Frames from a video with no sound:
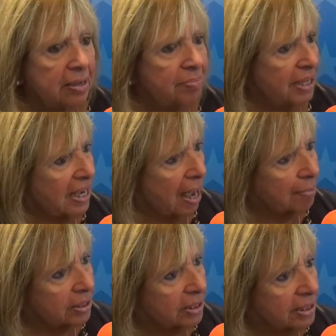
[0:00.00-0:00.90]

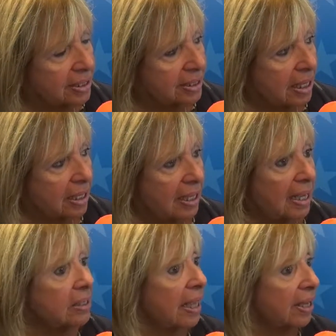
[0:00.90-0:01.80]
Minneapolis,
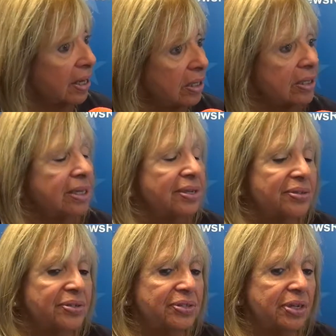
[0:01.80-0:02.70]
Atlanta.
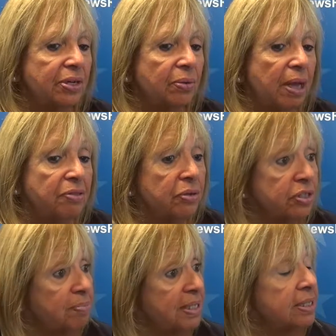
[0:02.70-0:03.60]
So, and those
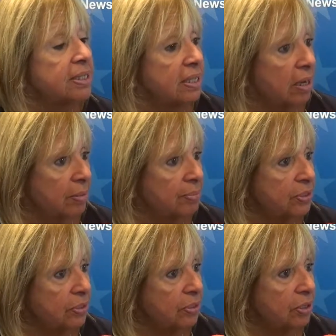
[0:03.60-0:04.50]
are business
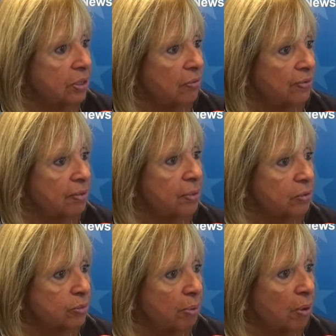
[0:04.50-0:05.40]
hubs, for the
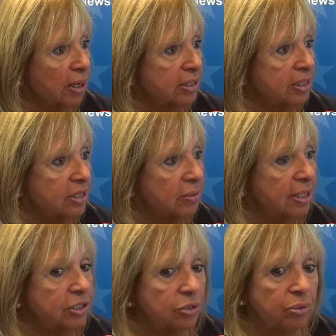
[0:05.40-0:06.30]
most part. So
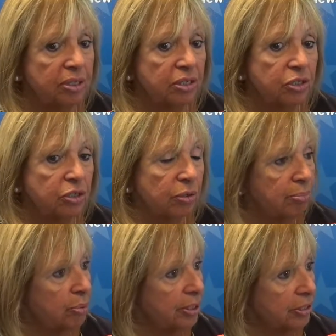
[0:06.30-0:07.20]
I do think, to your
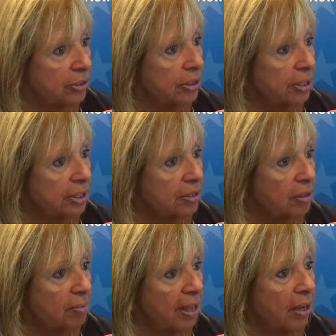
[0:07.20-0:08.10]
point earlier
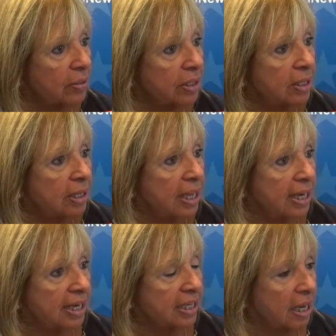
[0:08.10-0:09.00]
about
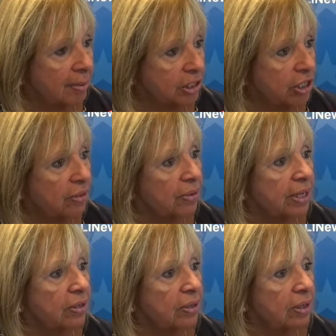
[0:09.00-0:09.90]
an economic
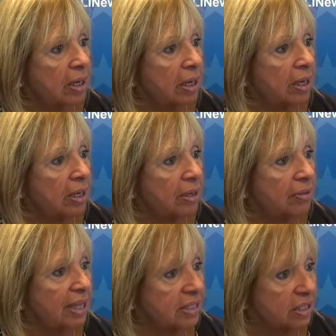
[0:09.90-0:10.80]
generator,
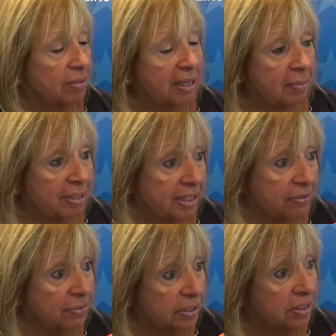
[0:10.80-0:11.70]
that's going to make a big
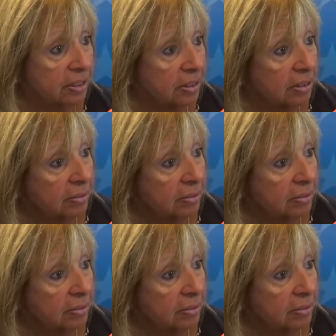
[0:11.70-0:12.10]
difference.